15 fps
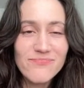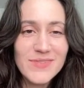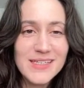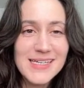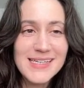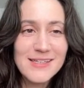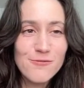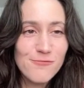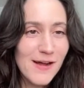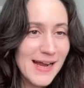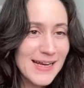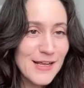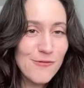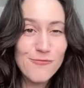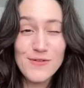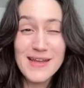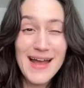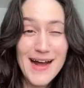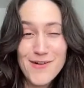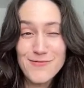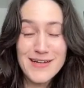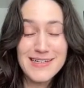in the fight if we
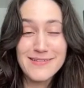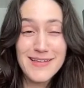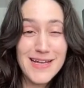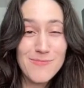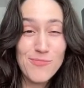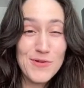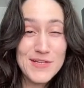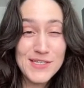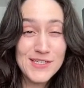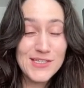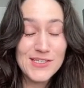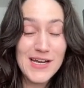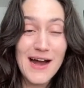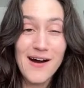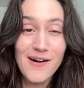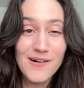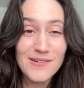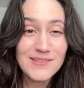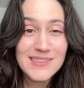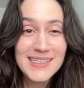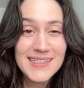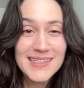have any like priest
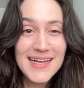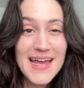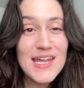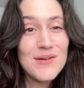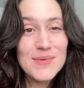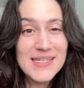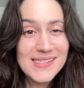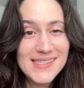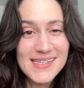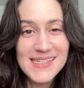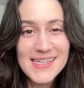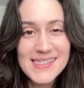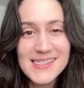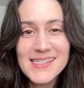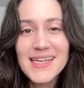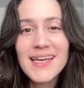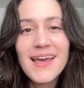style enemies in this.